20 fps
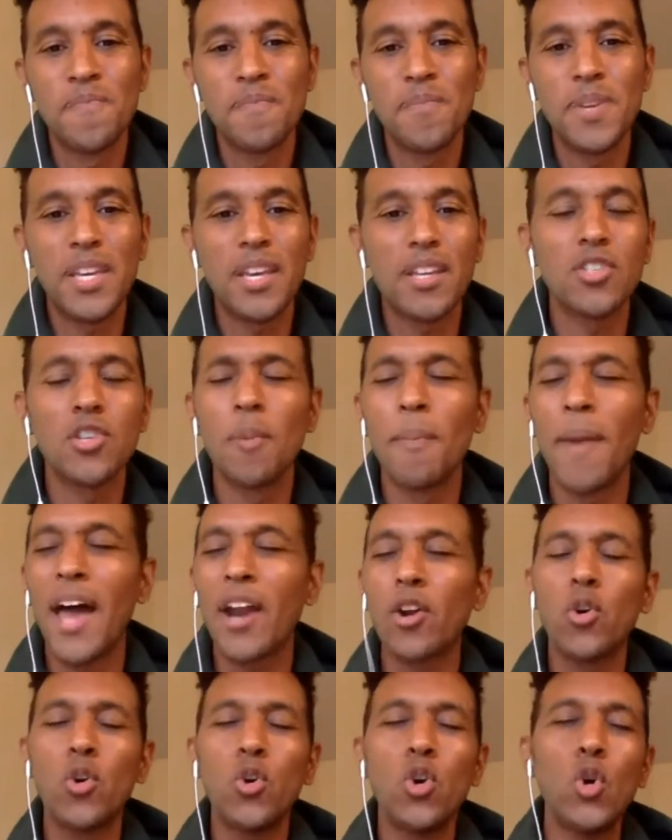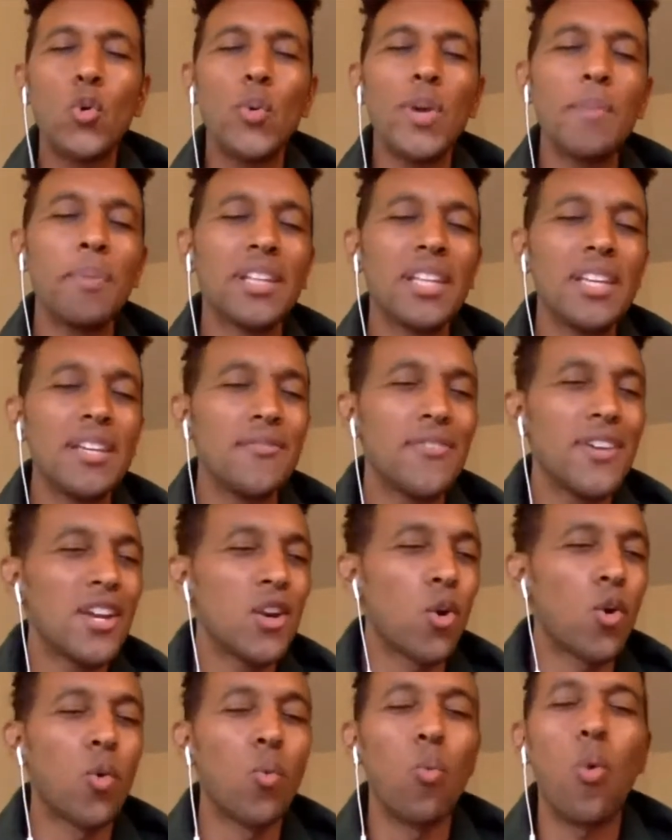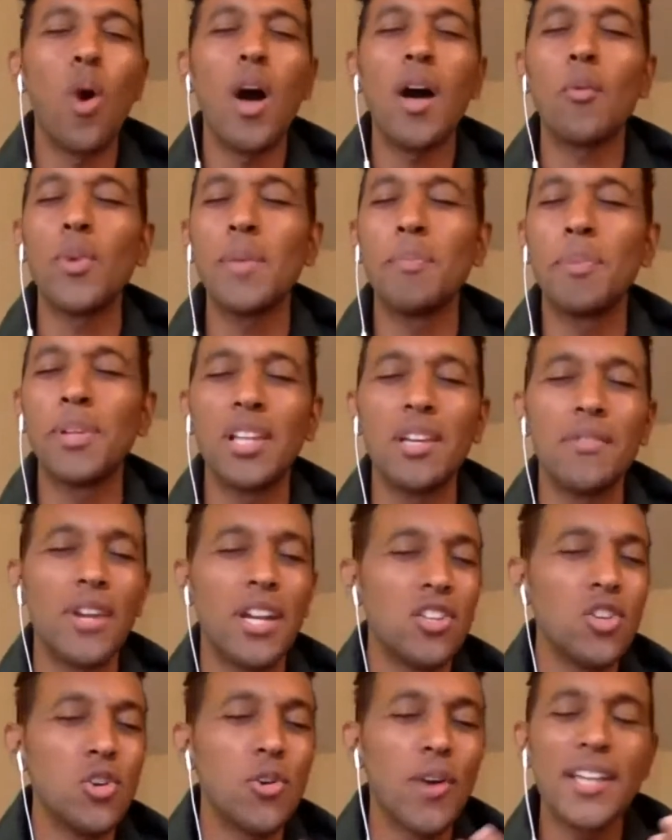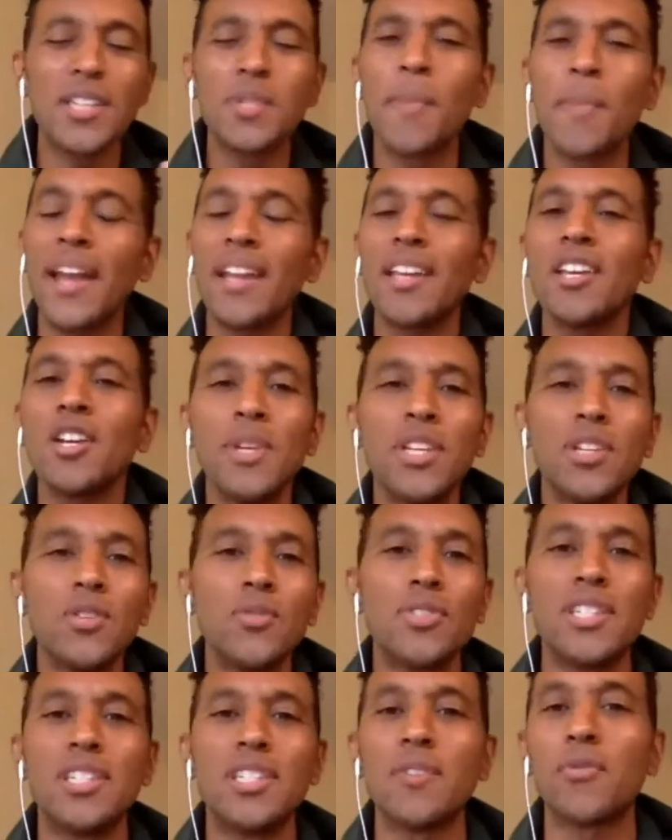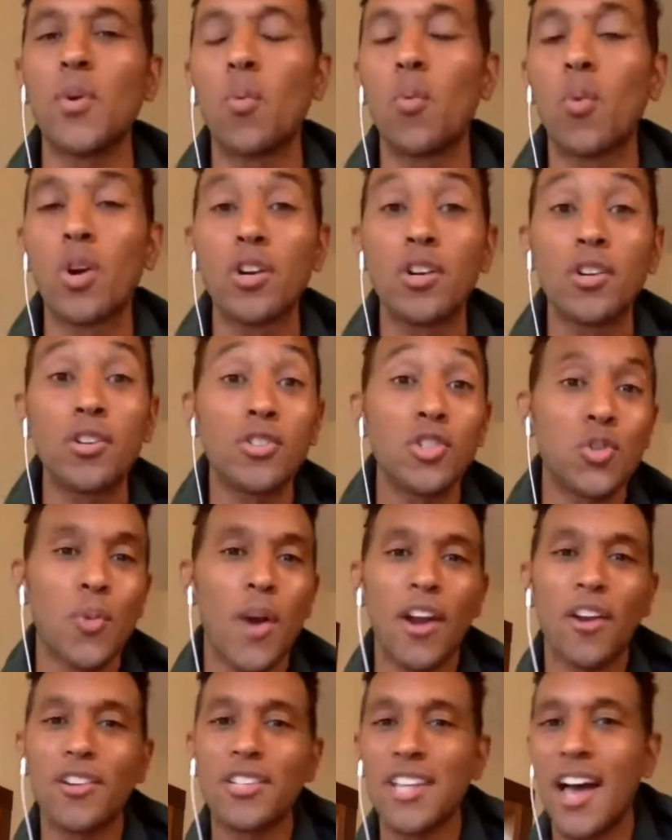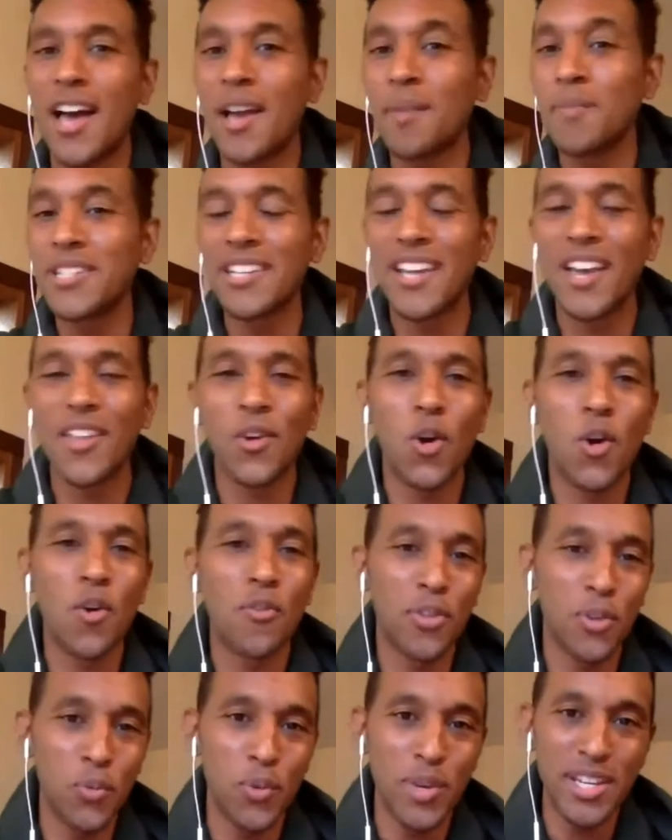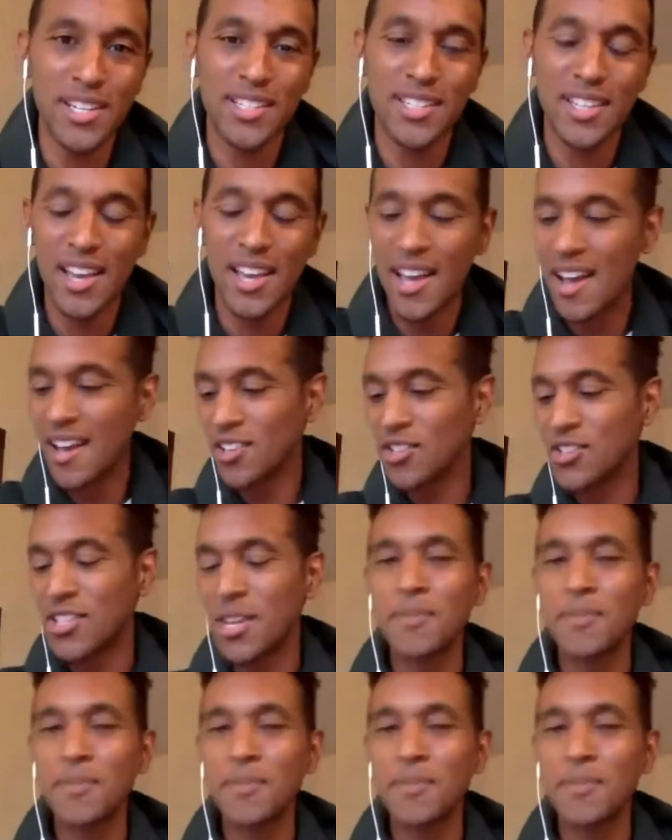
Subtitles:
Because no matter who we believe in or what we believe in, and you guys might hear me use different words throughout our times together over the weeks.